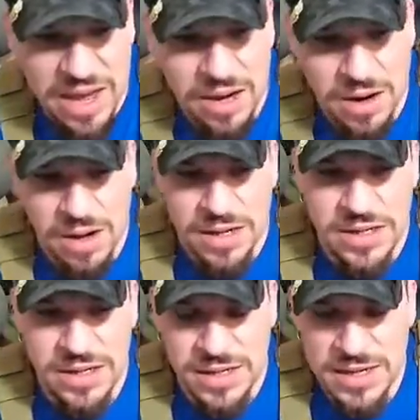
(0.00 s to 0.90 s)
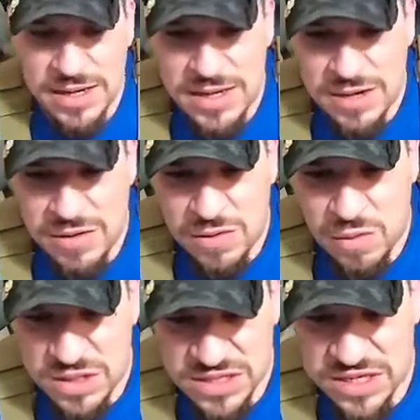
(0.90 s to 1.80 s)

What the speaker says: on once the